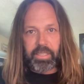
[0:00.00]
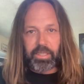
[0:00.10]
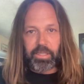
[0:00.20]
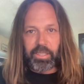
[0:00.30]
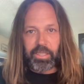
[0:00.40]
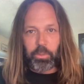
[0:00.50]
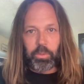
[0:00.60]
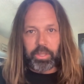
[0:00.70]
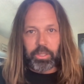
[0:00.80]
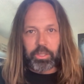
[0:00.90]
you know you
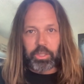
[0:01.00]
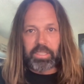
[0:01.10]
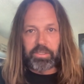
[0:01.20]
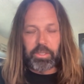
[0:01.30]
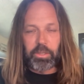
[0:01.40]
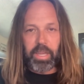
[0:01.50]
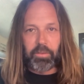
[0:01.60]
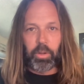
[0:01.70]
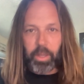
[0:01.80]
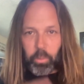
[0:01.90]
know with the constraints that you have or